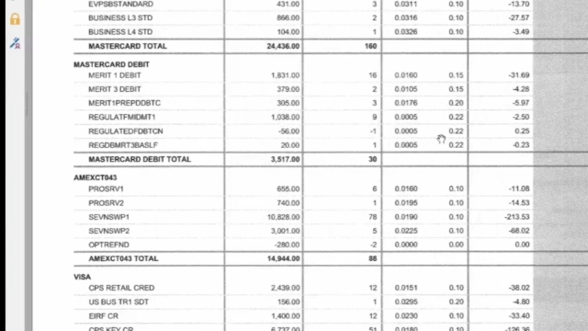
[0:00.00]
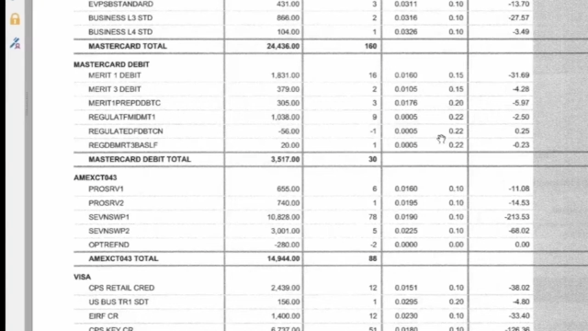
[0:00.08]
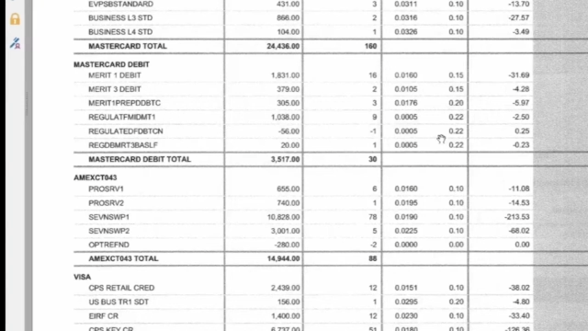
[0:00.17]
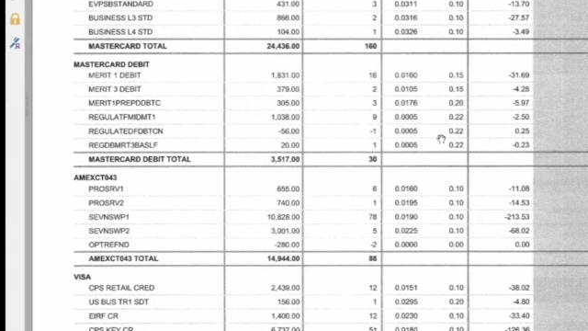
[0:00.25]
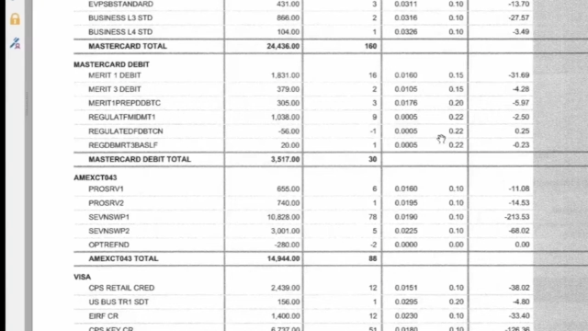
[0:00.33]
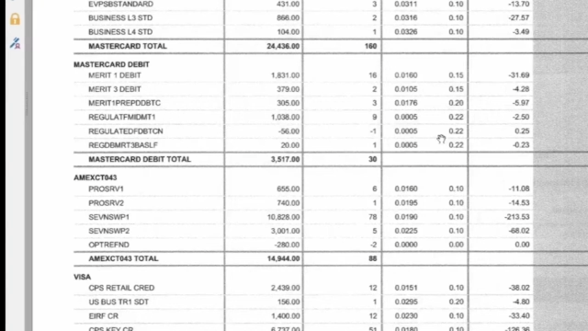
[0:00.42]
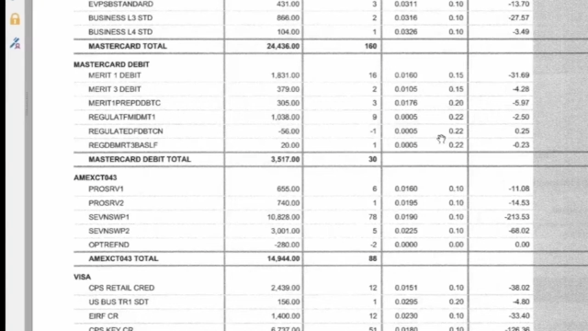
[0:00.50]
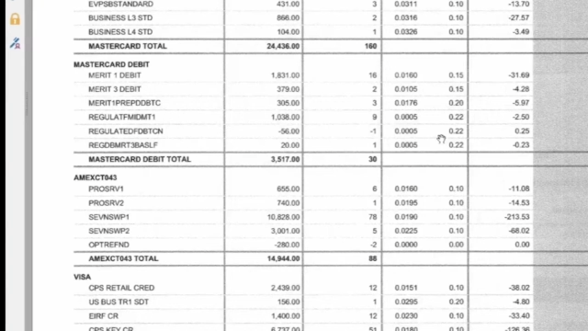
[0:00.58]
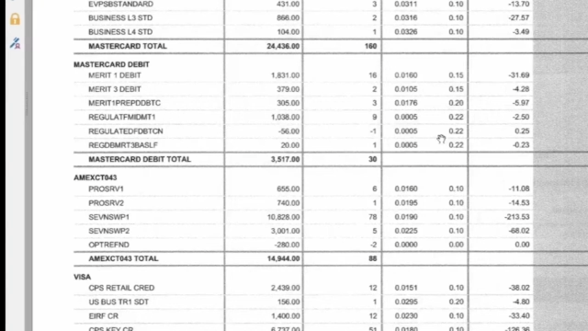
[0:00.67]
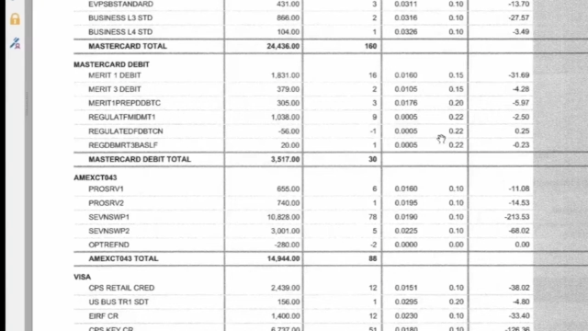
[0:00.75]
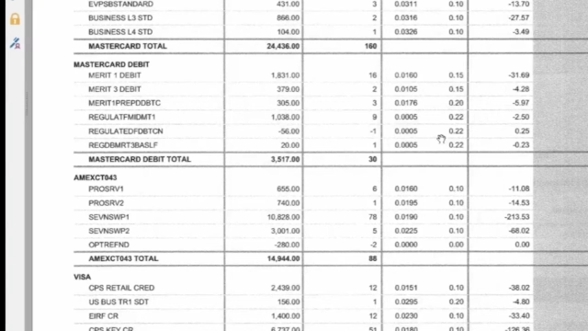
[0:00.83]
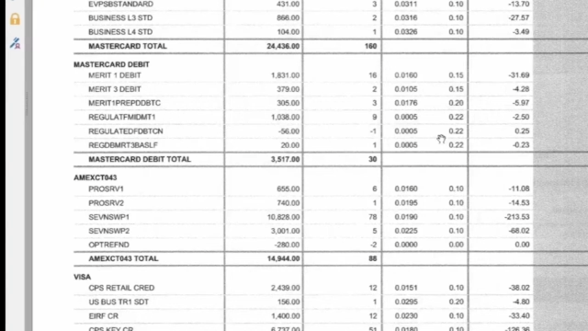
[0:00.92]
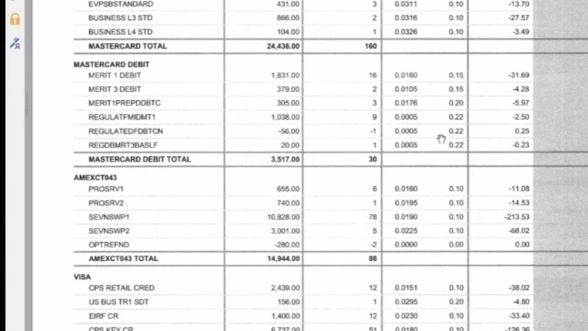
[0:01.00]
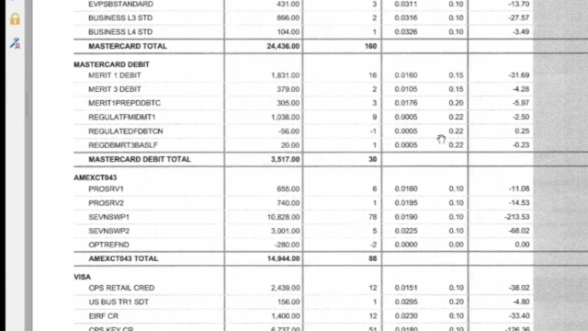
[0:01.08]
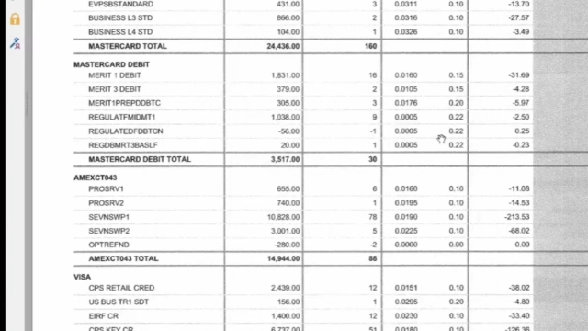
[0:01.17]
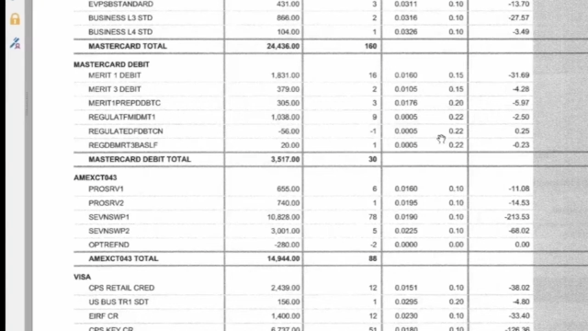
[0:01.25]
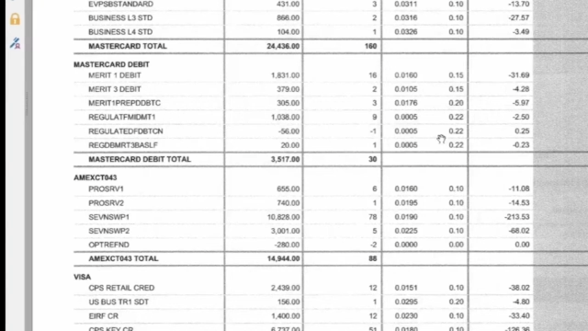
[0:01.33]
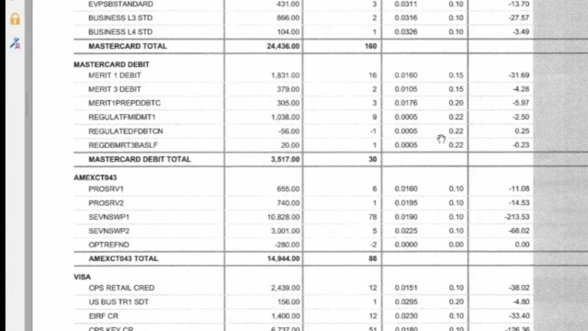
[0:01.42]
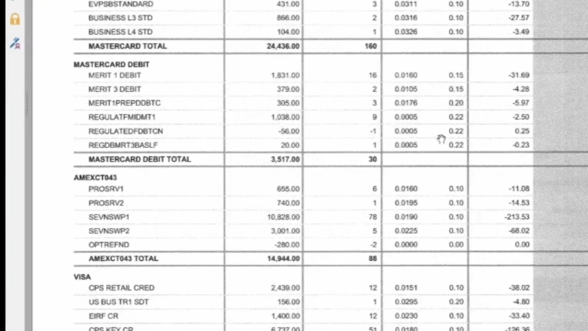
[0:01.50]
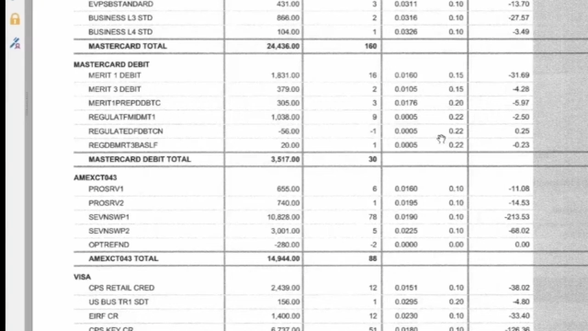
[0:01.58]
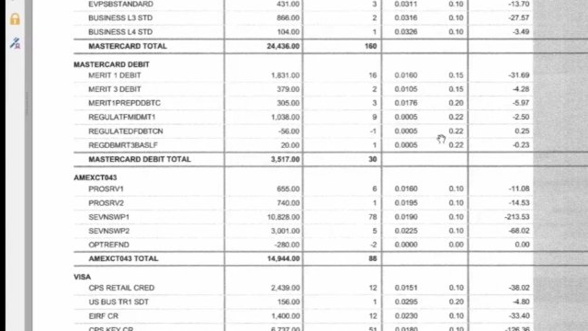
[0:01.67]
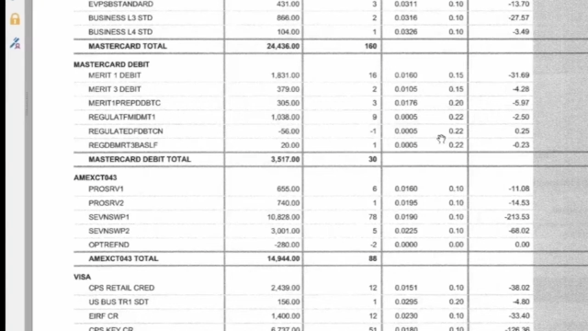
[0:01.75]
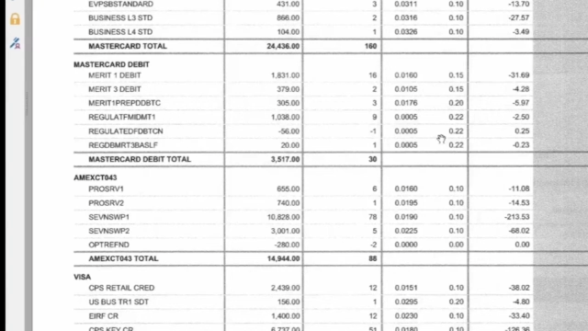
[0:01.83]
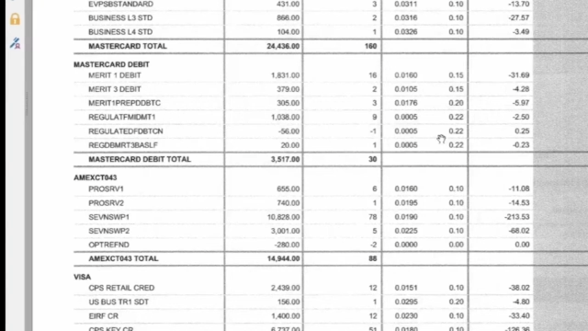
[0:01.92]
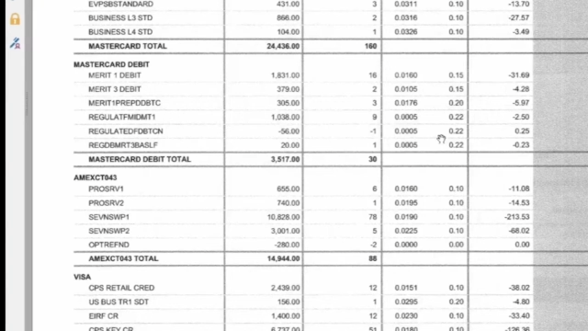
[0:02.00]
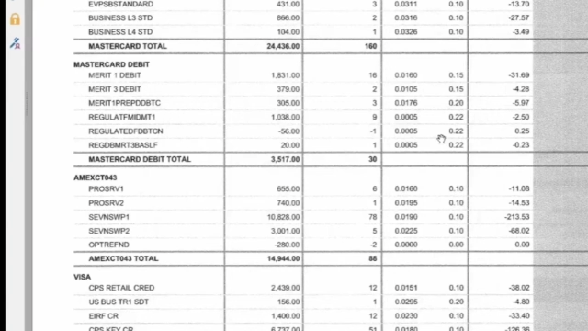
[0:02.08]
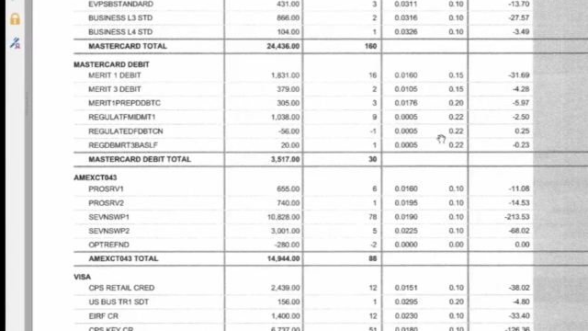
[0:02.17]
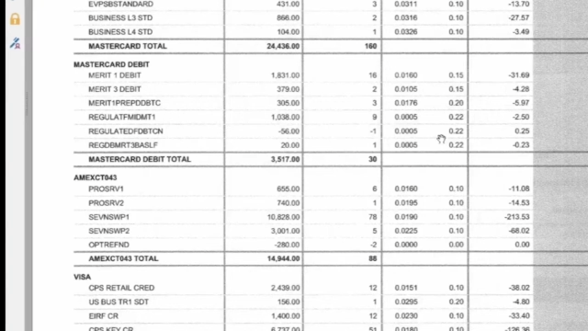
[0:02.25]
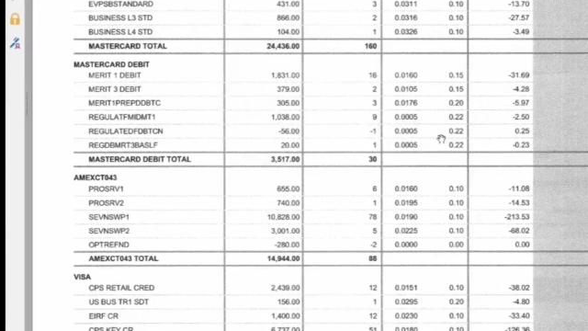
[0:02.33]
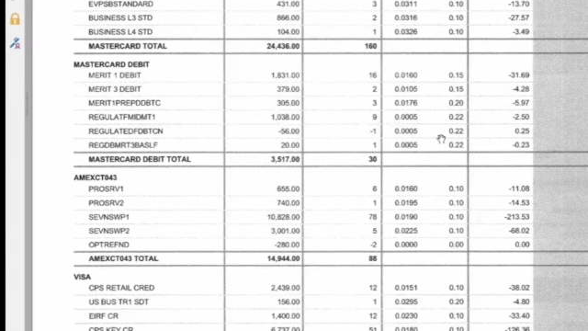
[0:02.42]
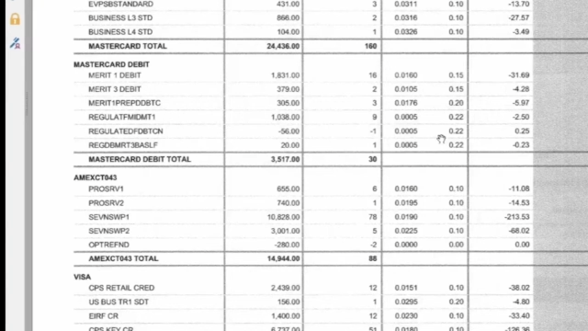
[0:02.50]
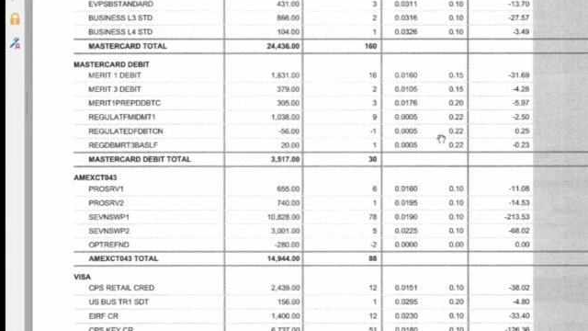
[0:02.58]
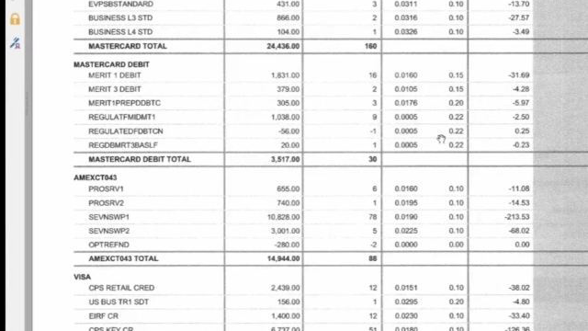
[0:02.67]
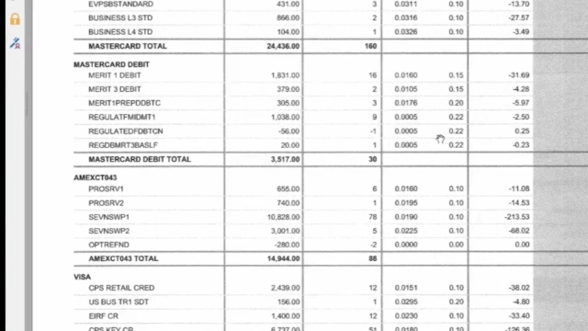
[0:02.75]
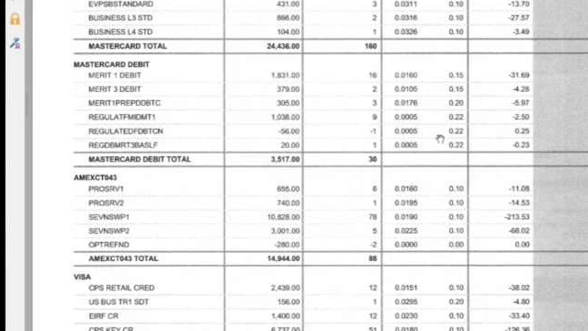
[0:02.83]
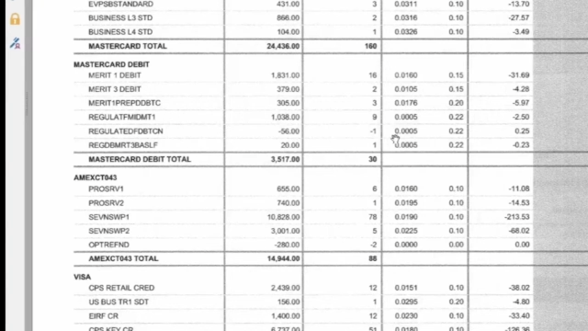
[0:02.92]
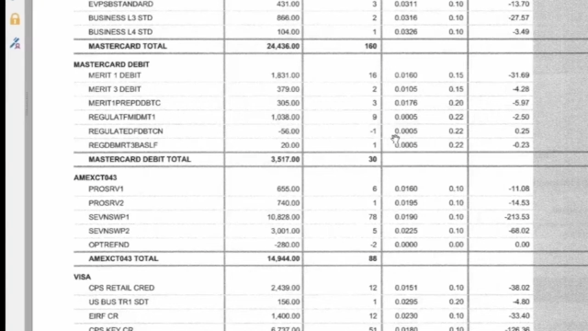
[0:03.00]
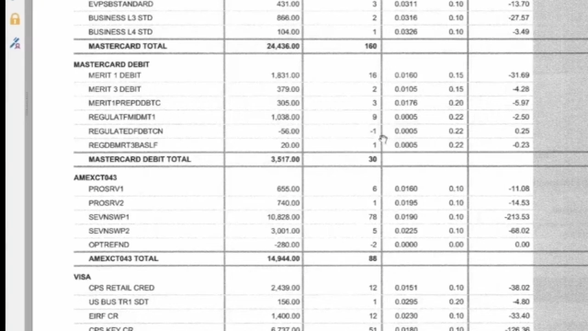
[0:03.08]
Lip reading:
Nobody's mouth can be seen.